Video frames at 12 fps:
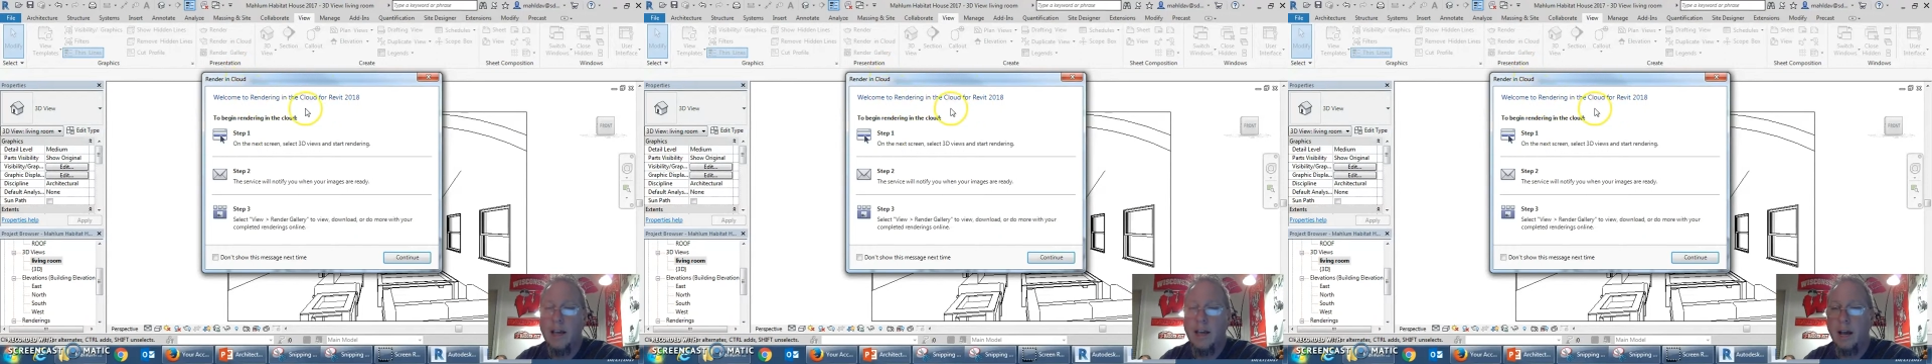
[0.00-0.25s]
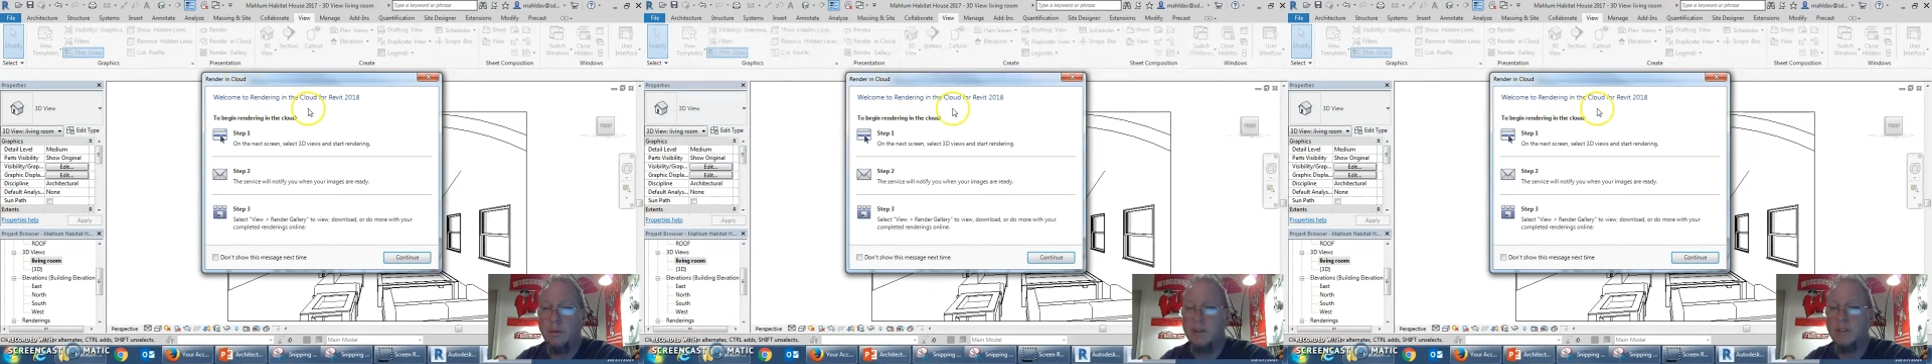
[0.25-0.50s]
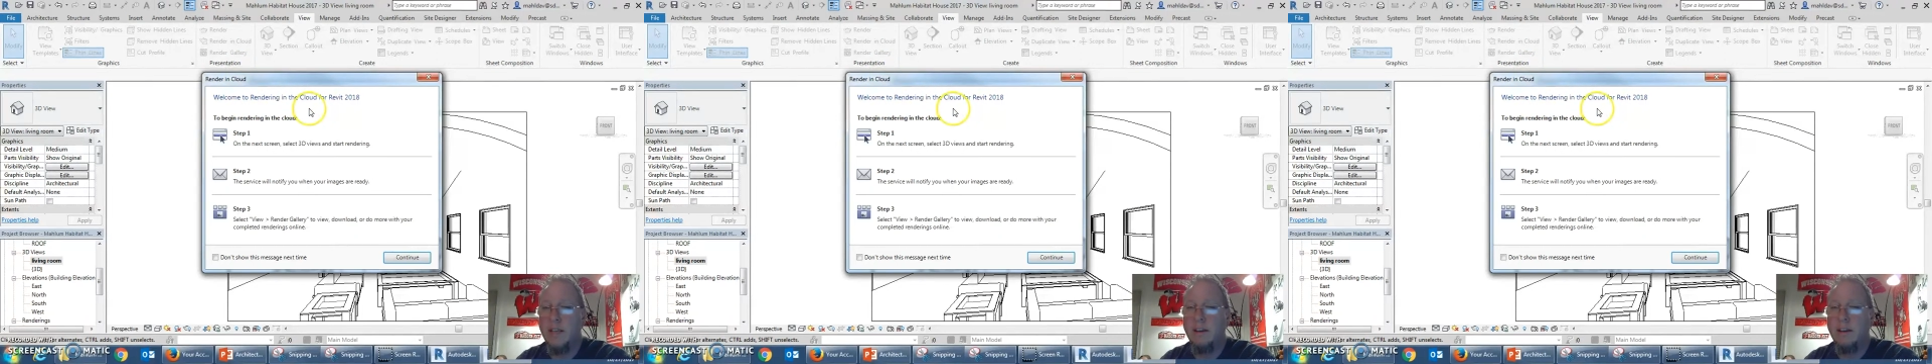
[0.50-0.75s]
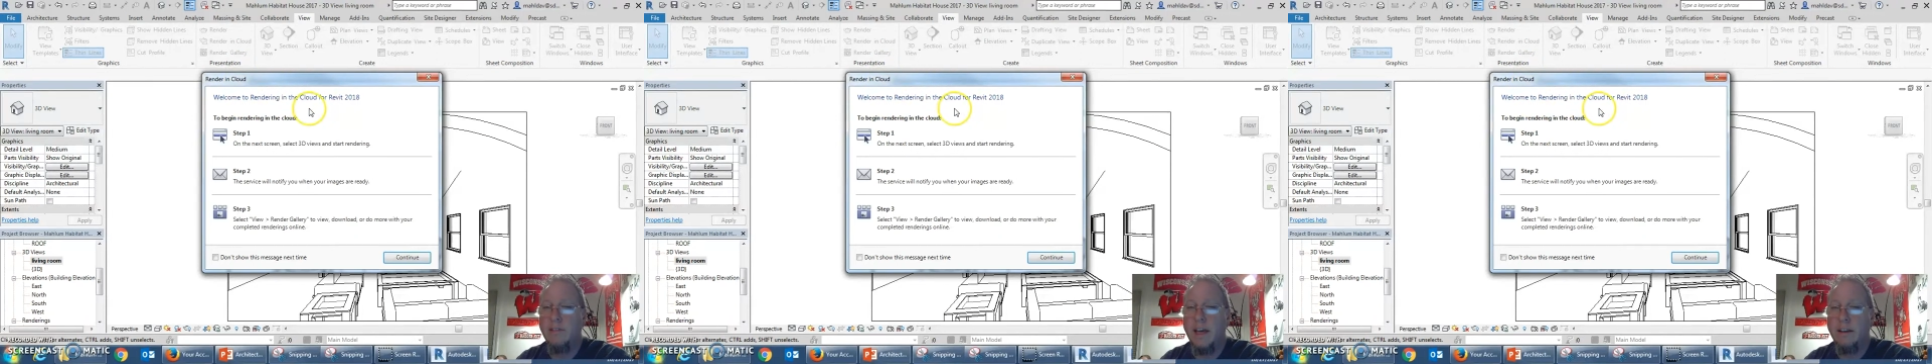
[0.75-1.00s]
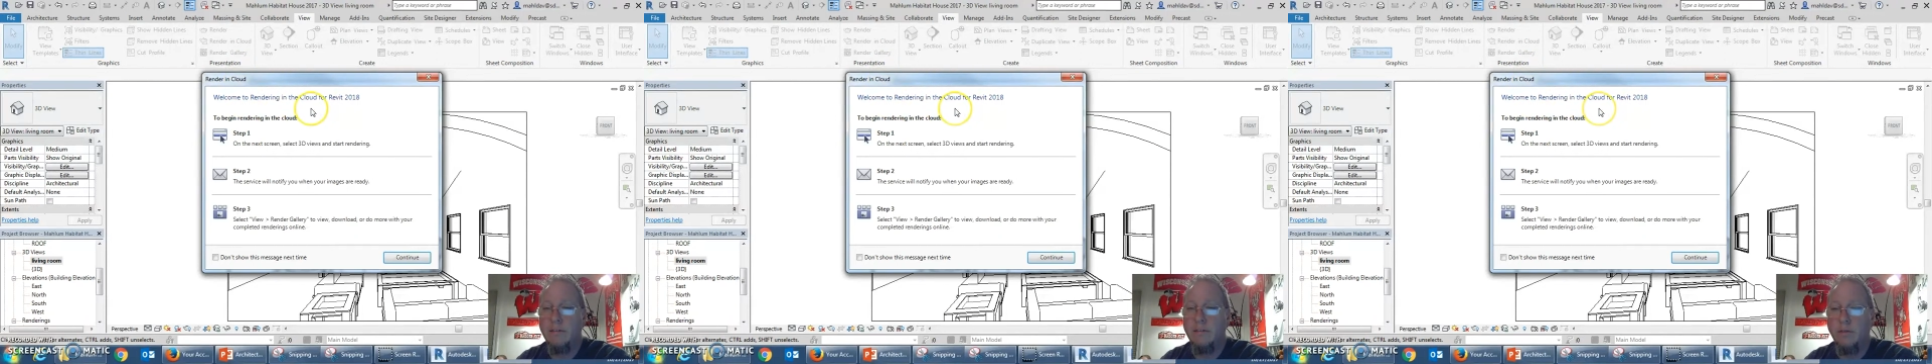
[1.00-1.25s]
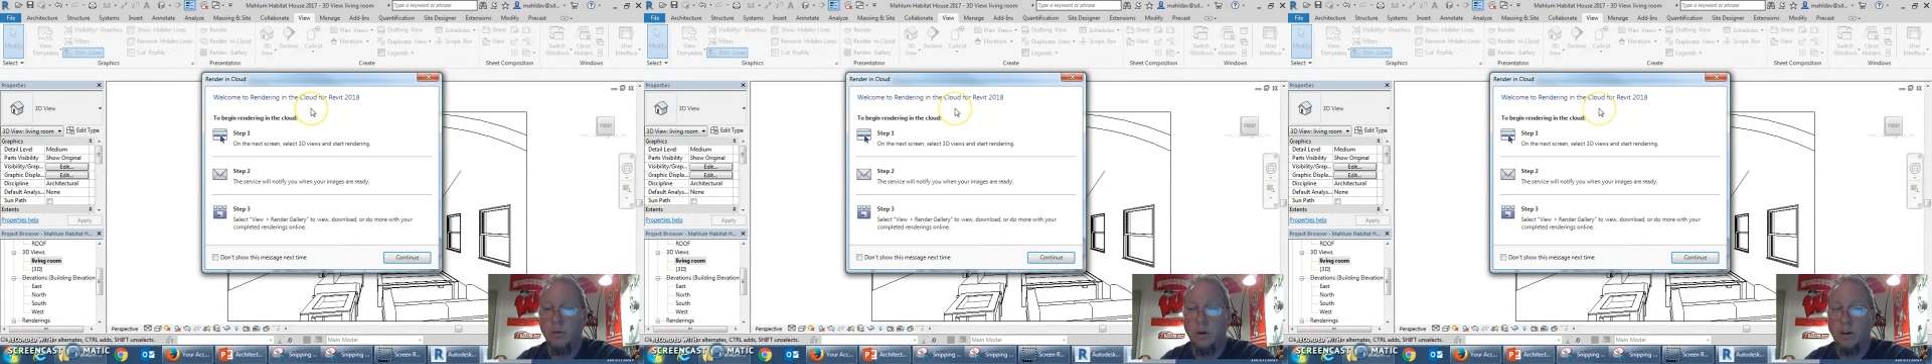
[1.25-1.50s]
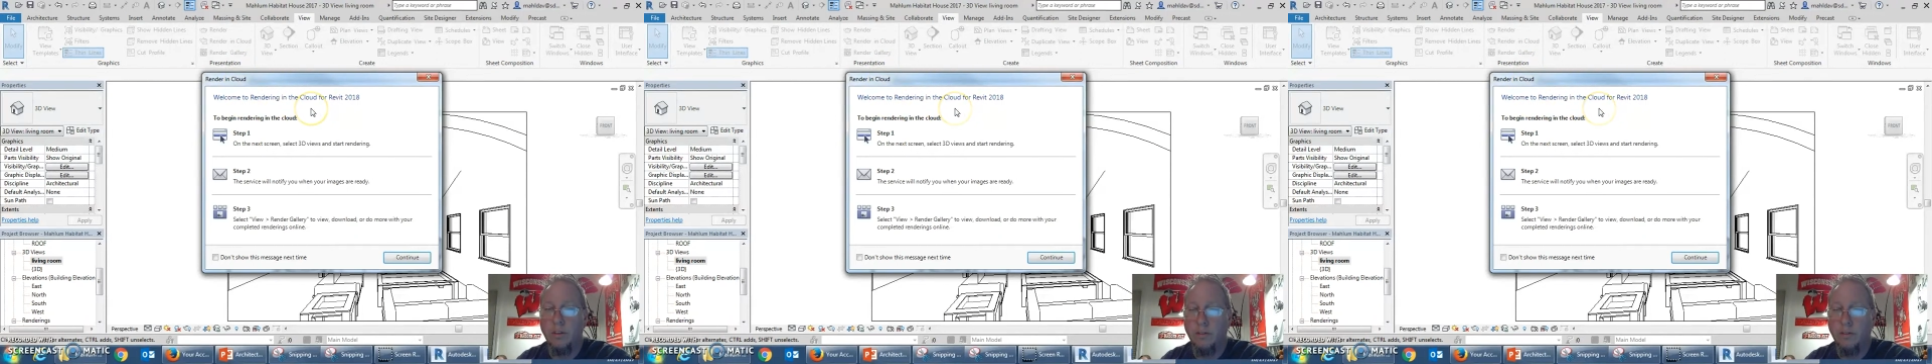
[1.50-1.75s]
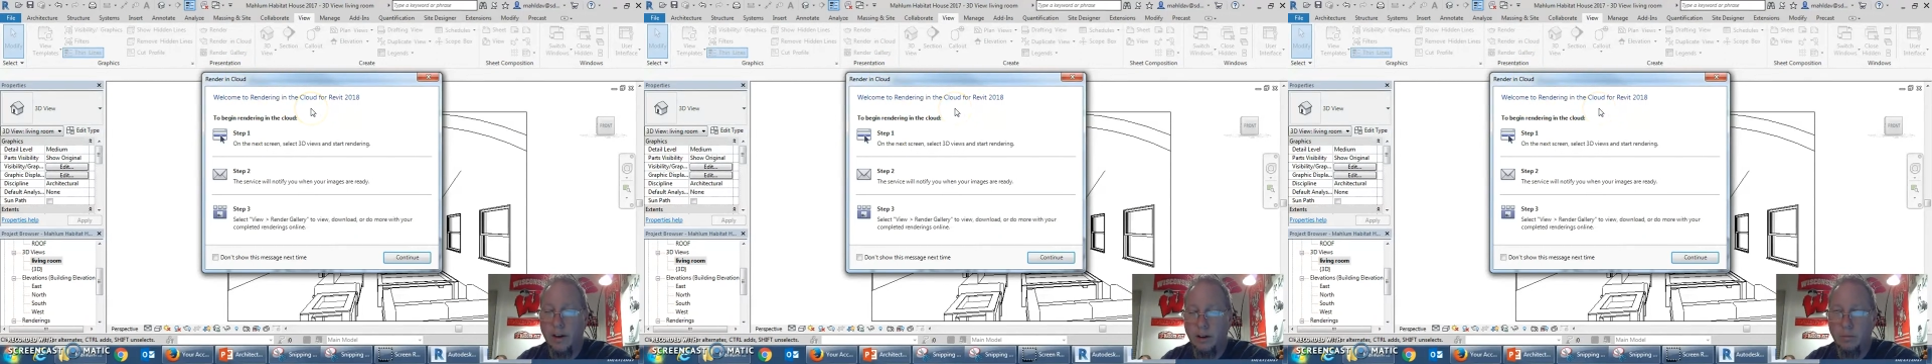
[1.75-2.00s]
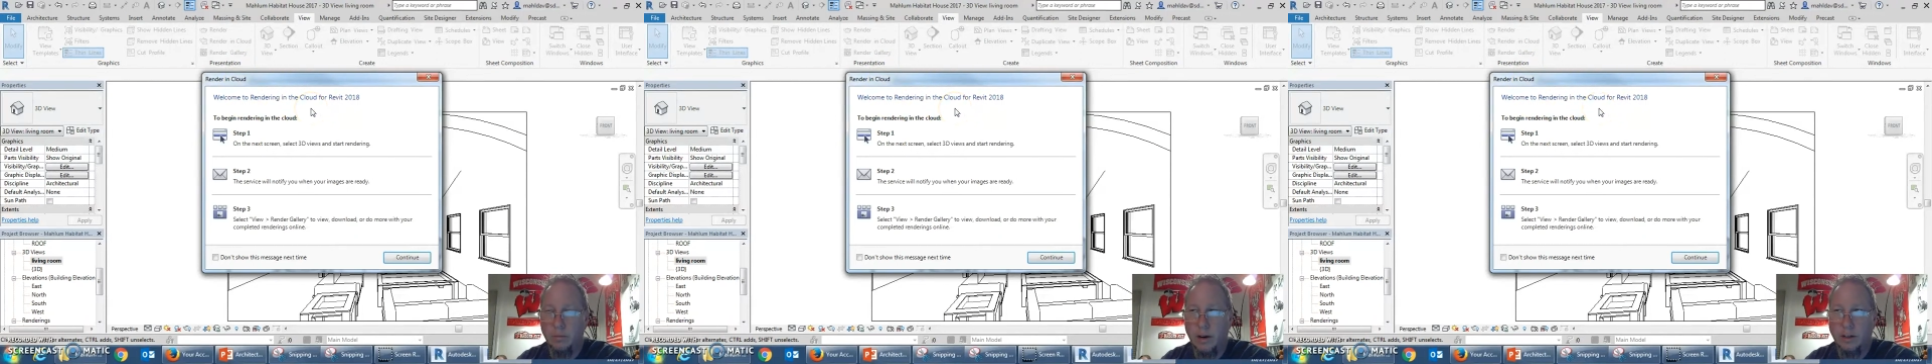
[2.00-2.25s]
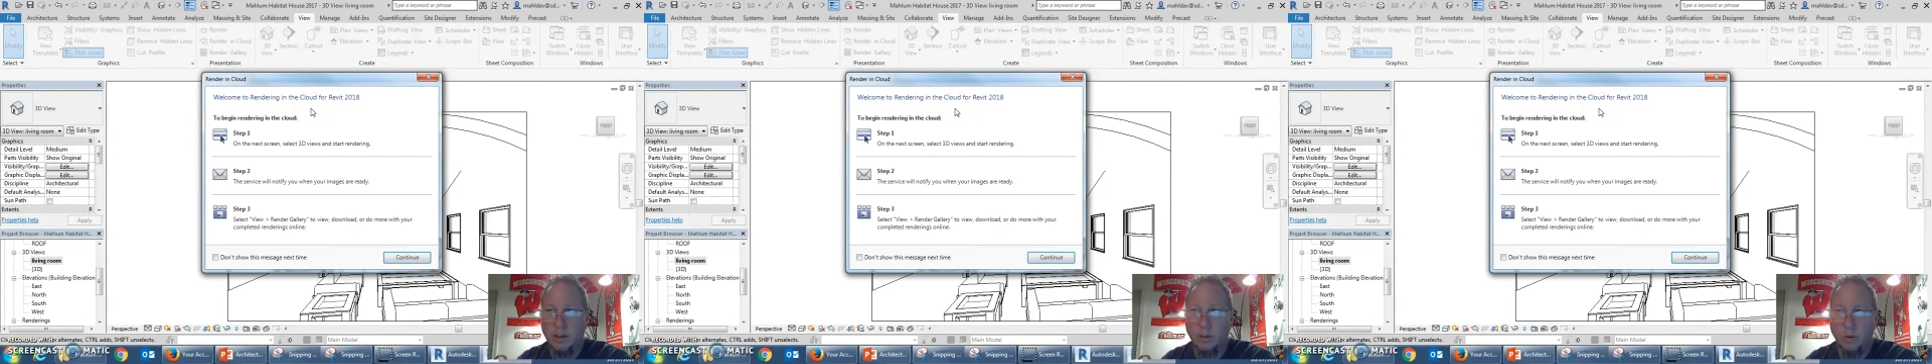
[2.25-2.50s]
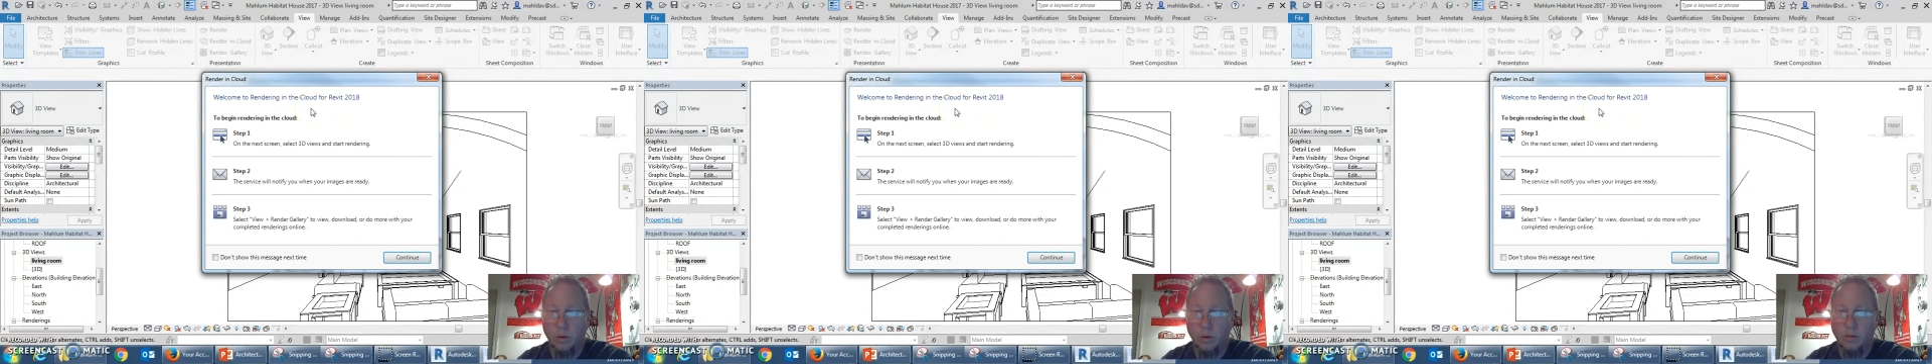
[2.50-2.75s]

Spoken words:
I would save that for the final project or